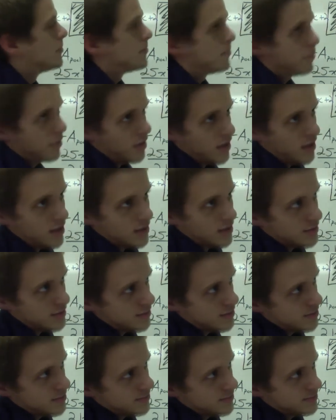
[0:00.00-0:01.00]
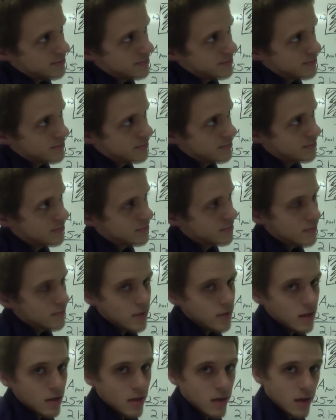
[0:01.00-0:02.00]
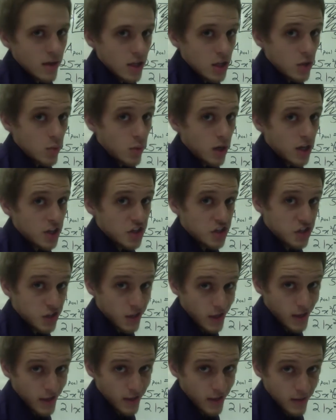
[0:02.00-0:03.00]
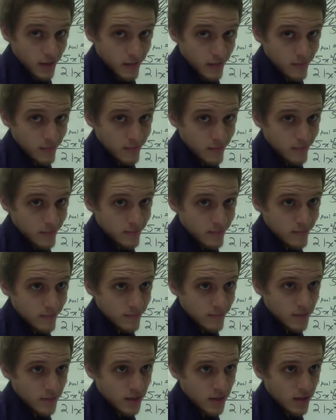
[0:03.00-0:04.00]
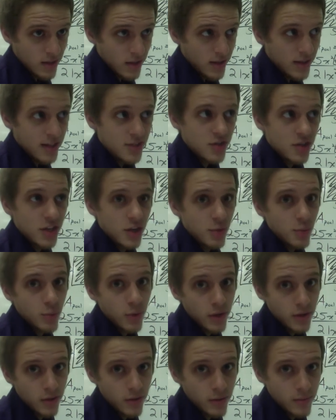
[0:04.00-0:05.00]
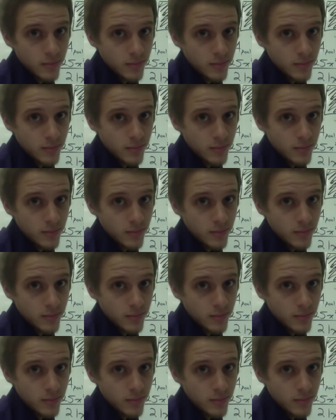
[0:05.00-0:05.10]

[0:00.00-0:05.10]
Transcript: Plus, you want a shed. Things are getting real.